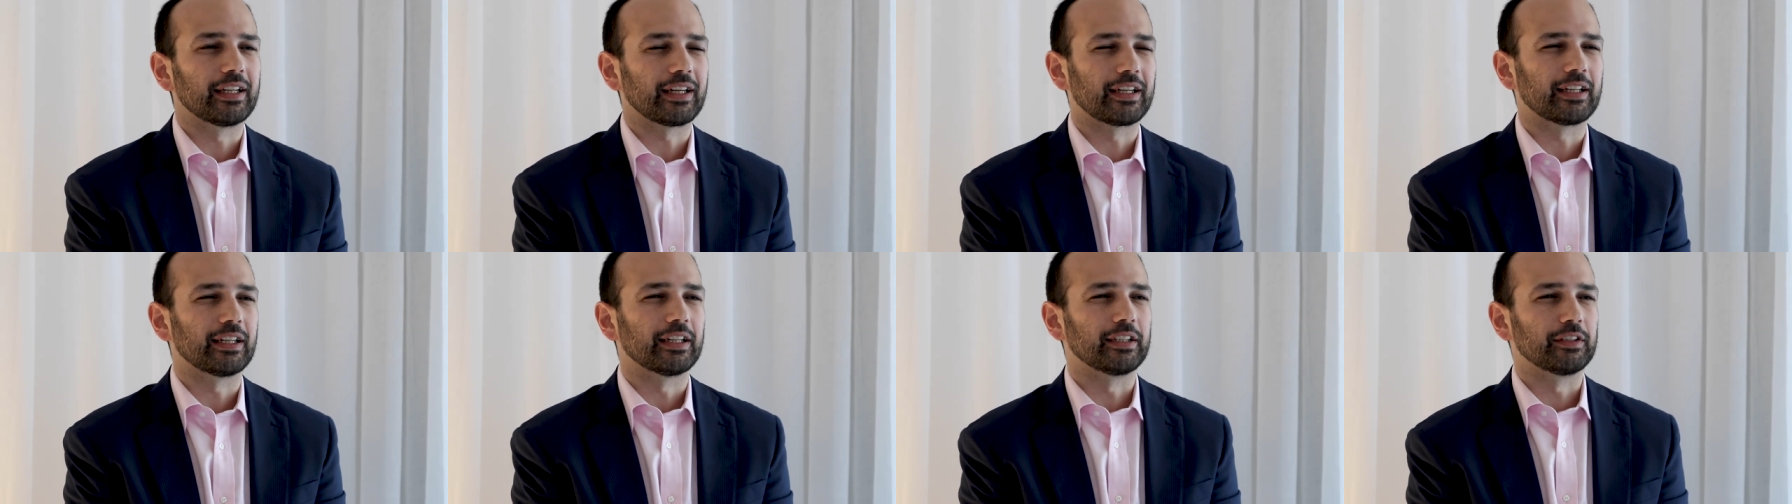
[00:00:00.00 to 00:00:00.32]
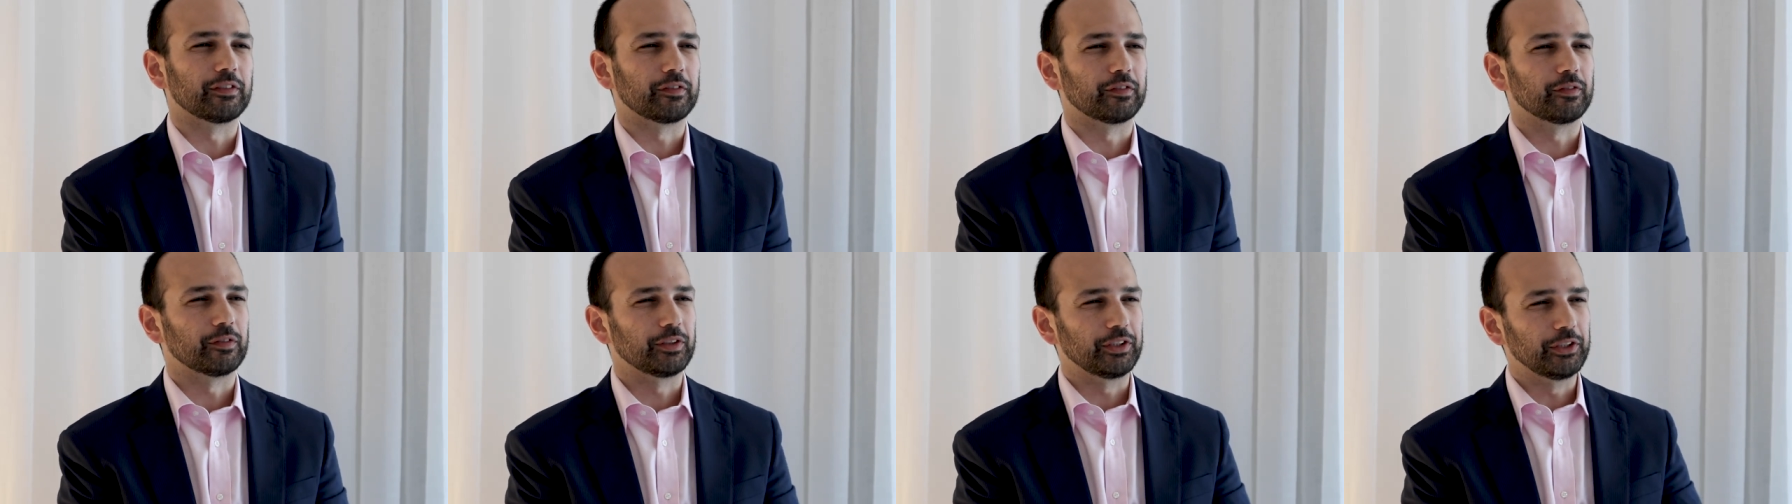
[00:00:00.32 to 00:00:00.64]
that,
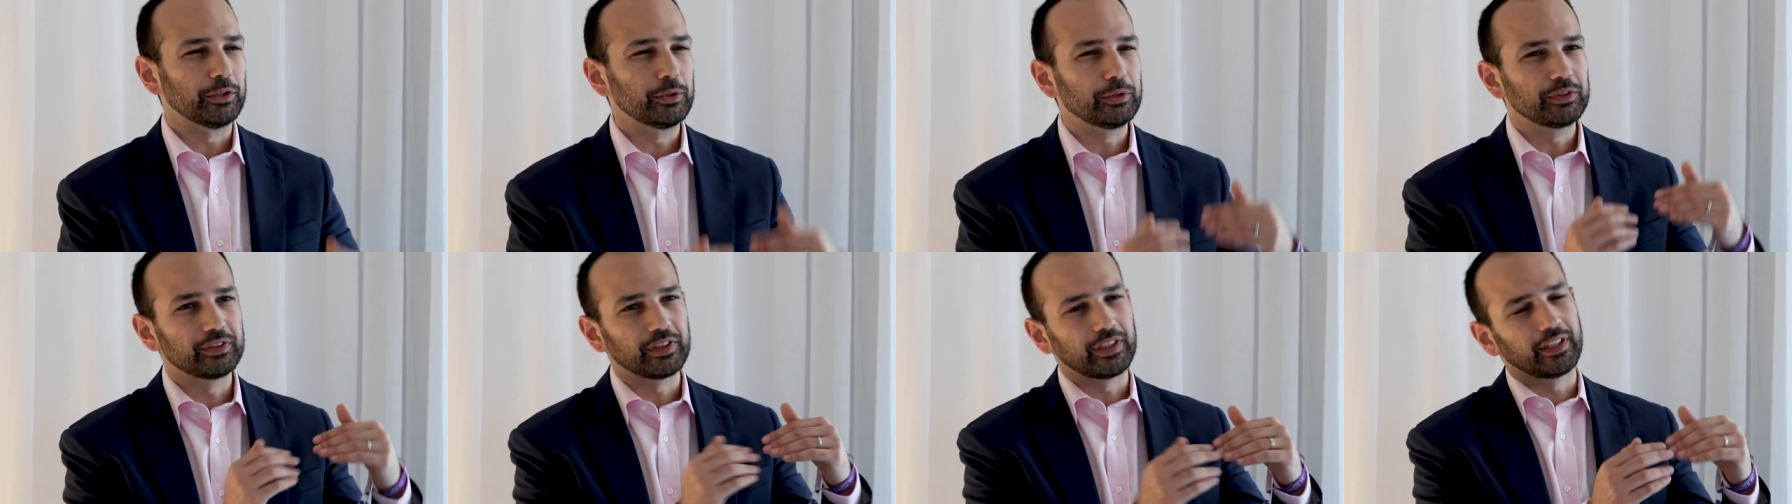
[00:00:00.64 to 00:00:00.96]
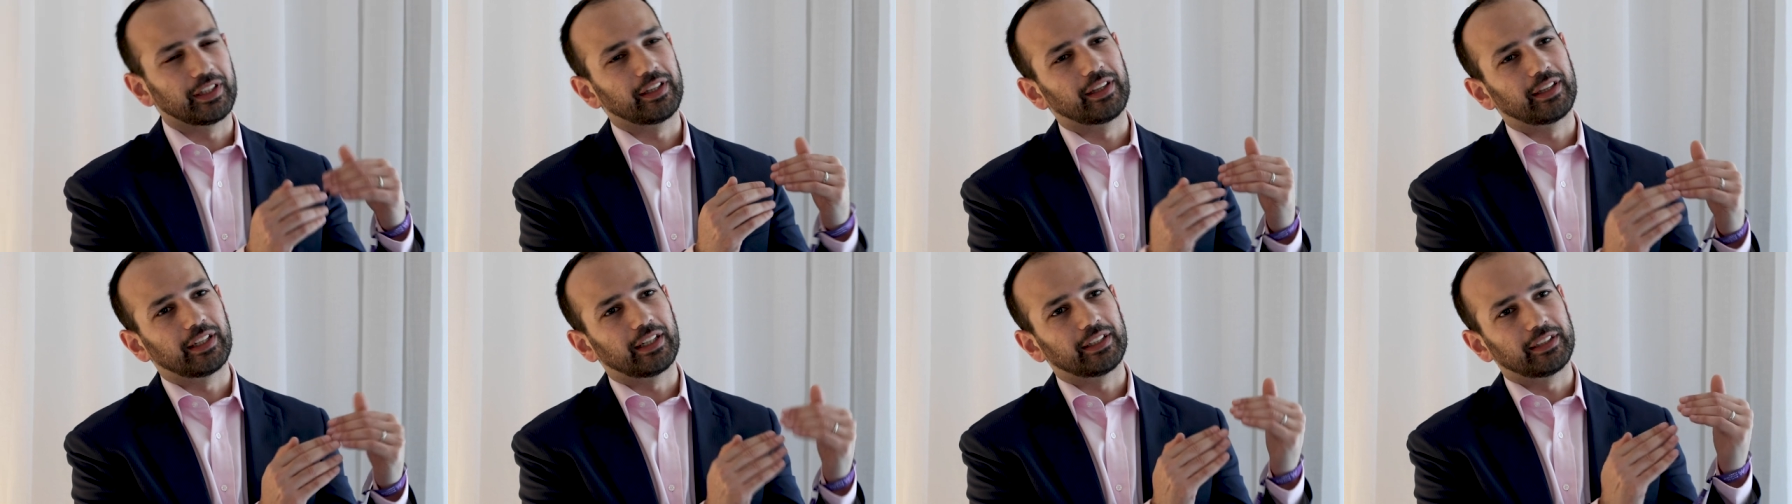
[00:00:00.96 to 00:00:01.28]
kind of
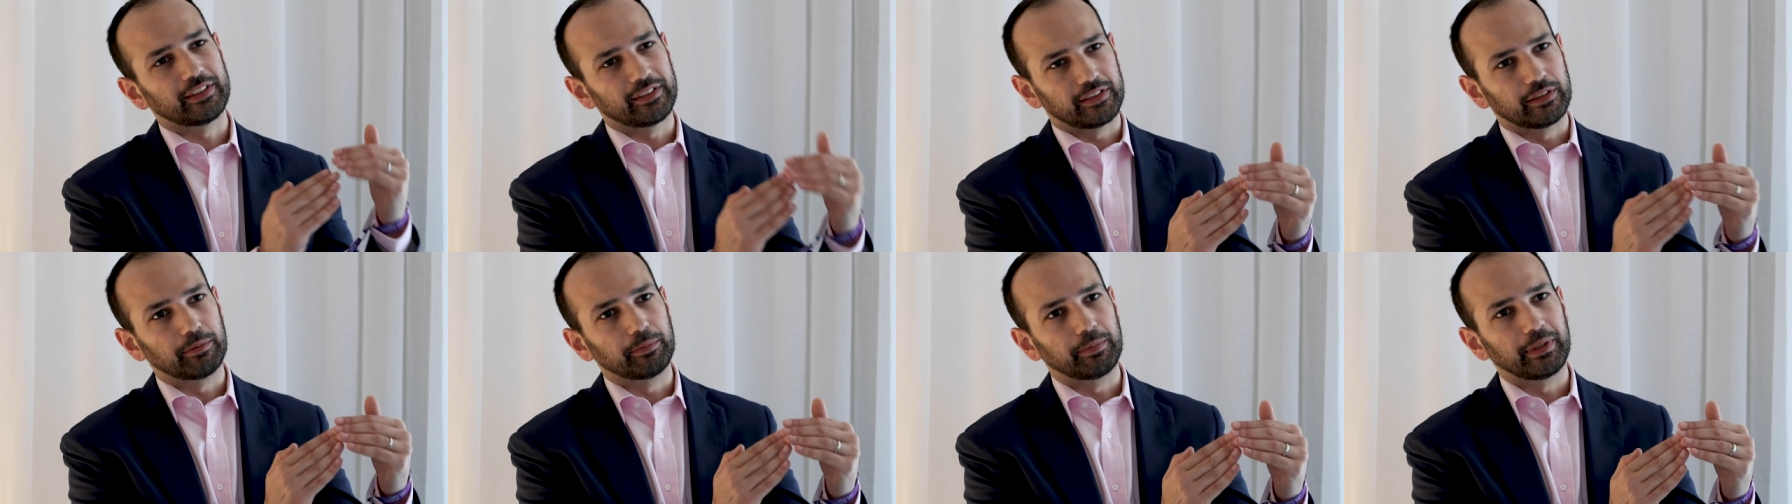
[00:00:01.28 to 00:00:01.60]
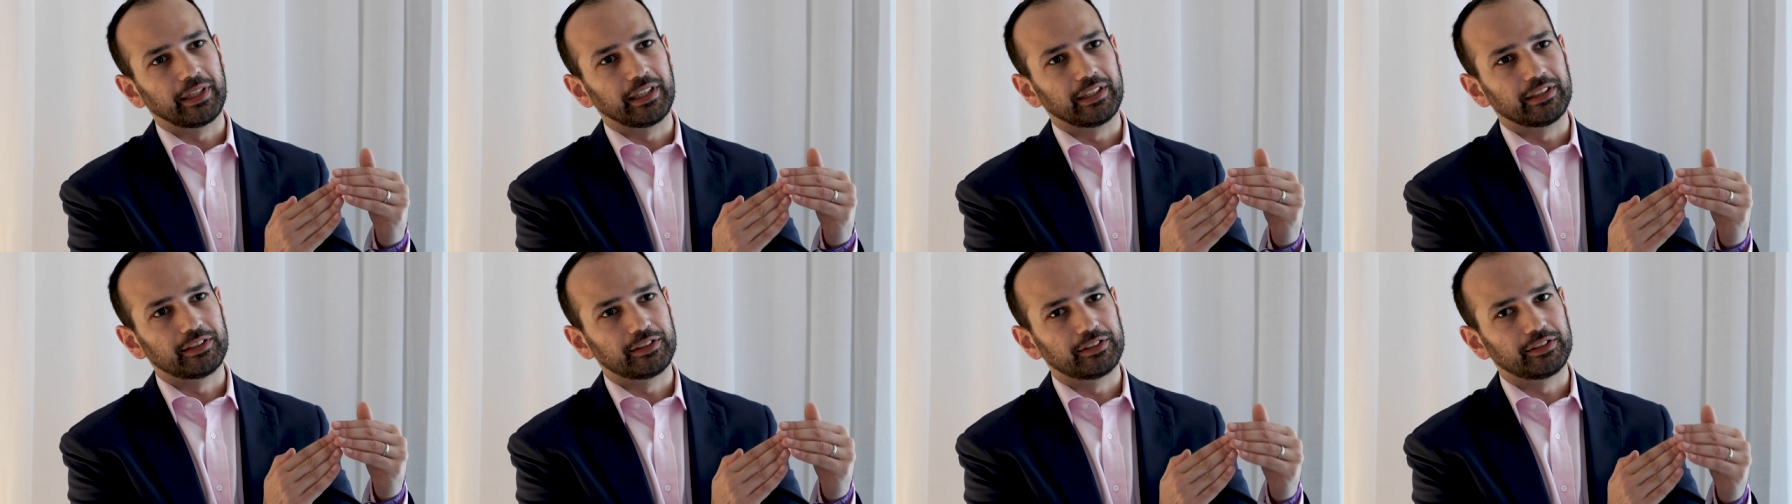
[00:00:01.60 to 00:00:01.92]
using that as a
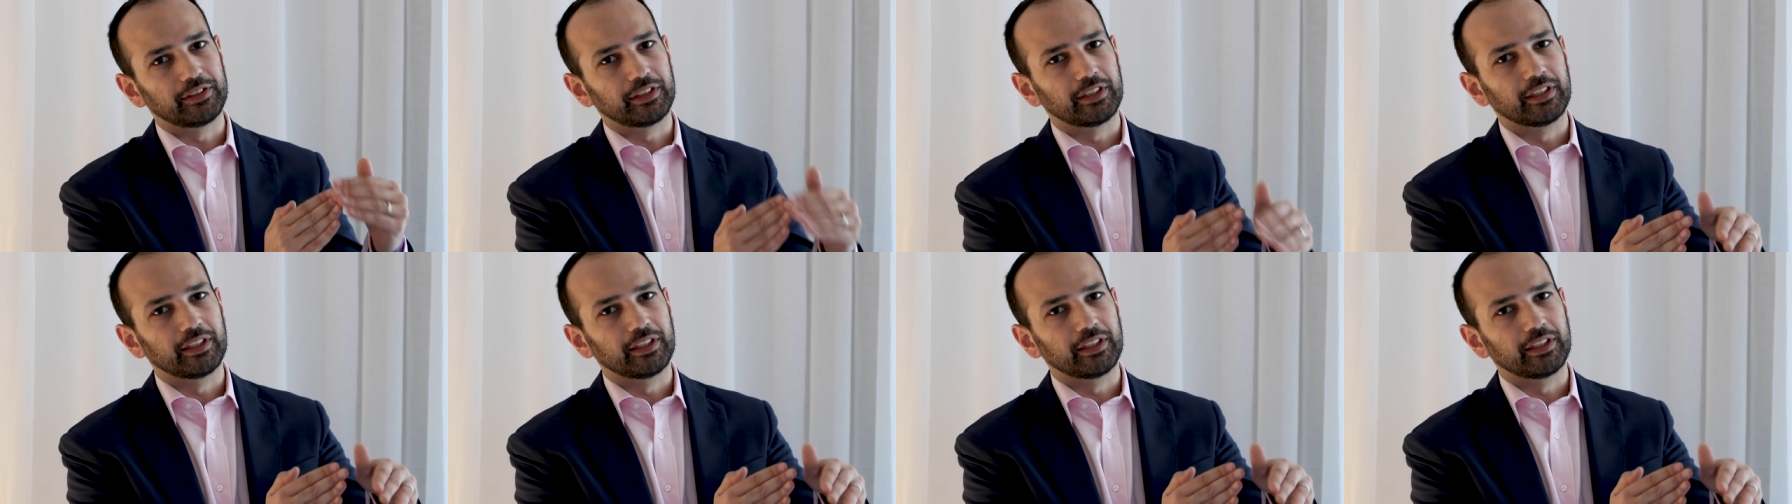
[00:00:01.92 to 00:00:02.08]
base,